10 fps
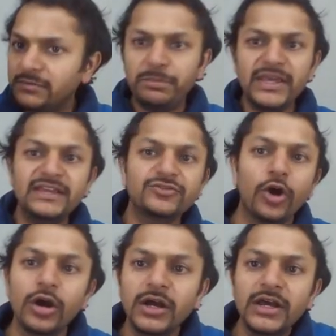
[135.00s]
B is
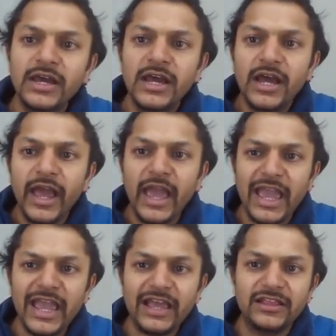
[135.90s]
wrong.
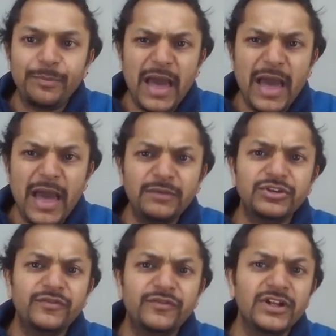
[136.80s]
A, the paradigm
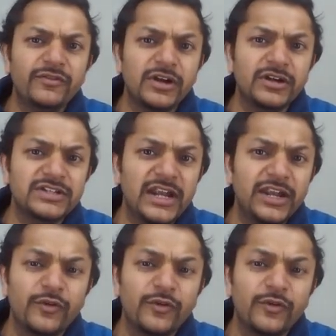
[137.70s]
shift in our understanding